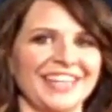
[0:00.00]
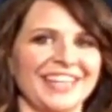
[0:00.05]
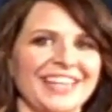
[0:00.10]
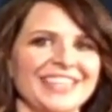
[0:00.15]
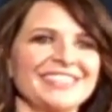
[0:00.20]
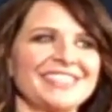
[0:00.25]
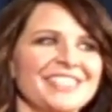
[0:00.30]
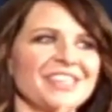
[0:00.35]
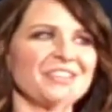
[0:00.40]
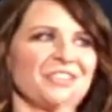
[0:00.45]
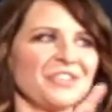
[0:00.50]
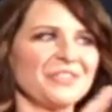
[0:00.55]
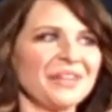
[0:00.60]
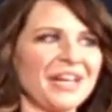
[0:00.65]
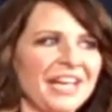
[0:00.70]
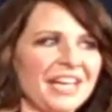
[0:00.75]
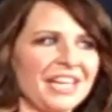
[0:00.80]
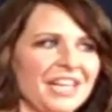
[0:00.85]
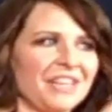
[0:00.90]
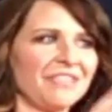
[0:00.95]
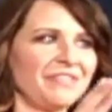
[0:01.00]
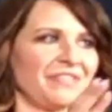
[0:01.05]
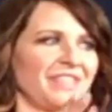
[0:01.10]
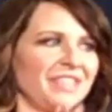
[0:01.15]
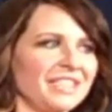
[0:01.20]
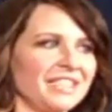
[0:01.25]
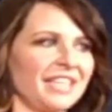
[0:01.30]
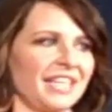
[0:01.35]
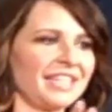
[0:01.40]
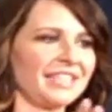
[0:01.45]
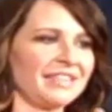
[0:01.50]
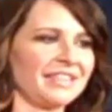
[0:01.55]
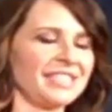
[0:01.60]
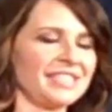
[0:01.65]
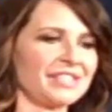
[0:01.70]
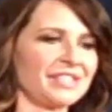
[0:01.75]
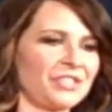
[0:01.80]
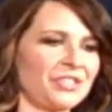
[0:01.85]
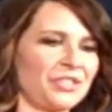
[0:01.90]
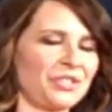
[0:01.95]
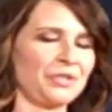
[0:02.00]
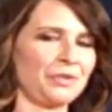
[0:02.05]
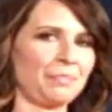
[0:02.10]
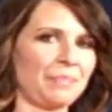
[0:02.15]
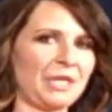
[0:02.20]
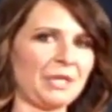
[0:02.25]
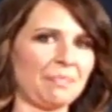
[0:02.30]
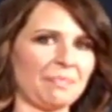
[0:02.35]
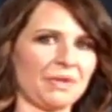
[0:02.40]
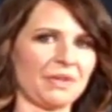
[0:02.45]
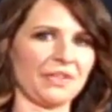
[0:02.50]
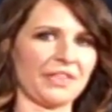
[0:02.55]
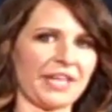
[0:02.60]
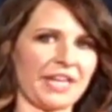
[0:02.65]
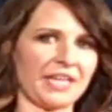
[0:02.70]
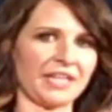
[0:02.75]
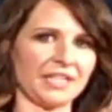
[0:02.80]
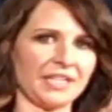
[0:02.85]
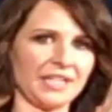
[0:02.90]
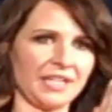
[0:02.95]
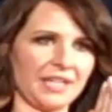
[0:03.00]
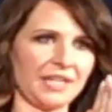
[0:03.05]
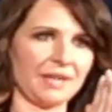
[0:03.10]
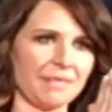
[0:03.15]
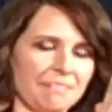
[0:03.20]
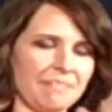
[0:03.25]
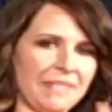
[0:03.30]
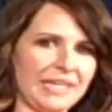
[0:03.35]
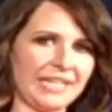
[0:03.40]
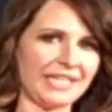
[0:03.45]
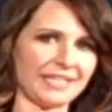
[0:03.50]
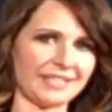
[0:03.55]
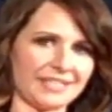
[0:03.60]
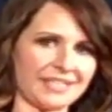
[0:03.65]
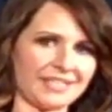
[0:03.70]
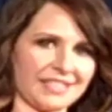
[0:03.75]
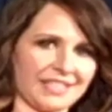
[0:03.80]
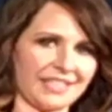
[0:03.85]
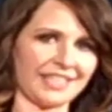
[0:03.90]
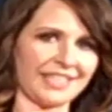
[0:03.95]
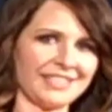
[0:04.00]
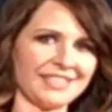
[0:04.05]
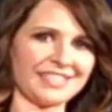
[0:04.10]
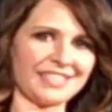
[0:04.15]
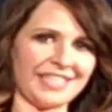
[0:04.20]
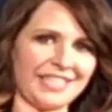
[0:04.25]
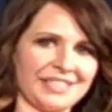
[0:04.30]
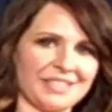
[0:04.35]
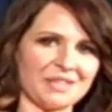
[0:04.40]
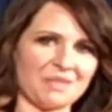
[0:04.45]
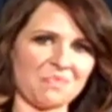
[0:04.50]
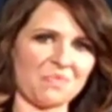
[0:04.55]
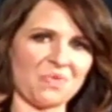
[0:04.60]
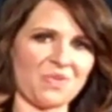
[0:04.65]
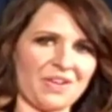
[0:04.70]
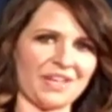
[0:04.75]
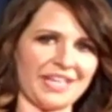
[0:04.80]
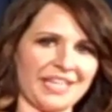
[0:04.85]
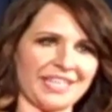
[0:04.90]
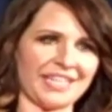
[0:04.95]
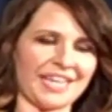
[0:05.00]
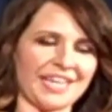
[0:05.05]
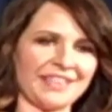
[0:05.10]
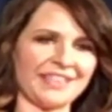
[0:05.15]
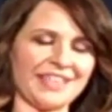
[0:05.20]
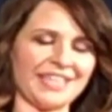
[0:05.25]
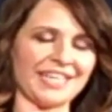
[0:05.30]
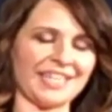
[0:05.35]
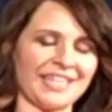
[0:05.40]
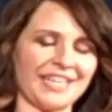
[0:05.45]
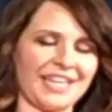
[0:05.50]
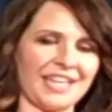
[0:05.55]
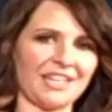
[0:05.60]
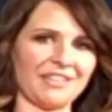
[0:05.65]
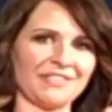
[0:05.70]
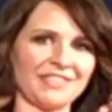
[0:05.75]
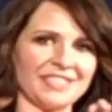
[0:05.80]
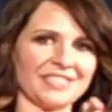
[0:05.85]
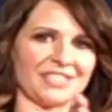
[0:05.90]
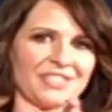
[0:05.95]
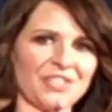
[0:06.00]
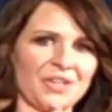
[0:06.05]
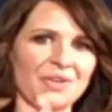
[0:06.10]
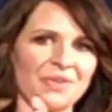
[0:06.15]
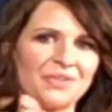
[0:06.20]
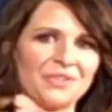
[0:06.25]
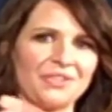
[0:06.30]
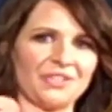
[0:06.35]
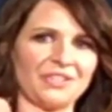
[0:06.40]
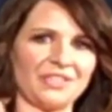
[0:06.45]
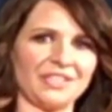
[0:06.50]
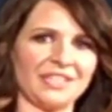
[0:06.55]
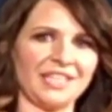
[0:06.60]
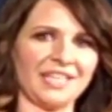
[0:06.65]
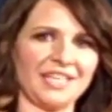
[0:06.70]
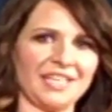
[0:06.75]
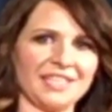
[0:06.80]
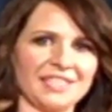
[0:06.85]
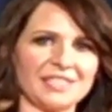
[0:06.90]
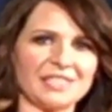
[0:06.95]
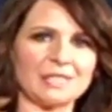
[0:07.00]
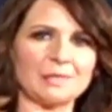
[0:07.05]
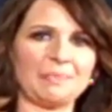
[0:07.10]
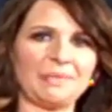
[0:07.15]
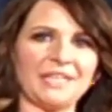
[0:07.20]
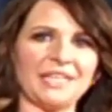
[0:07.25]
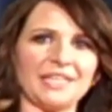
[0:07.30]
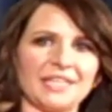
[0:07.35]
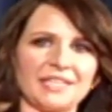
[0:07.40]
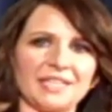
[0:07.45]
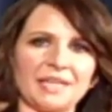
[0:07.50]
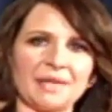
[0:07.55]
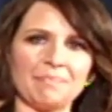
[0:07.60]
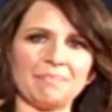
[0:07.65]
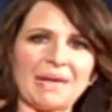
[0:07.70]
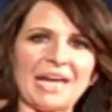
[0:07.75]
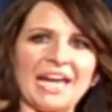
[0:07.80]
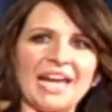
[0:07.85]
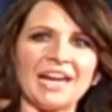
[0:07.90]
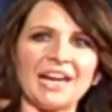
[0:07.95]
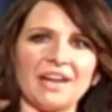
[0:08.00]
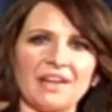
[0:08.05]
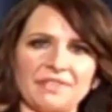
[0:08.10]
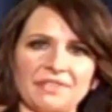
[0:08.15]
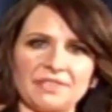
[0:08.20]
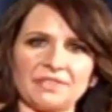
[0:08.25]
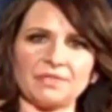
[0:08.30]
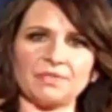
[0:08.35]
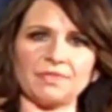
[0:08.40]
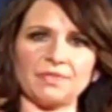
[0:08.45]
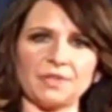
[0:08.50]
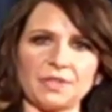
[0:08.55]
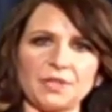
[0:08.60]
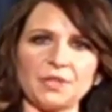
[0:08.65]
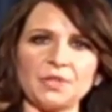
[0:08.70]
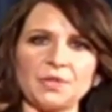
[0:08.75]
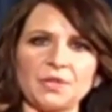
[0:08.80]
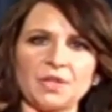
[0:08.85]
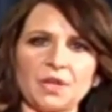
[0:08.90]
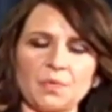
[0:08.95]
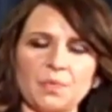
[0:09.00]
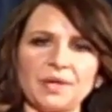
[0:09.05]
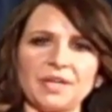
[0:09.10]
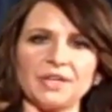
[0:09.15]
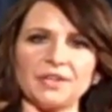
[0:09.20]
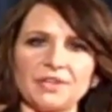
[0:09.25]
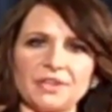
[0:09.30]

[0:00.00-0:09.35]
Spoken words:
And so you have like these two people that meet in season one and then have this total split and paths of where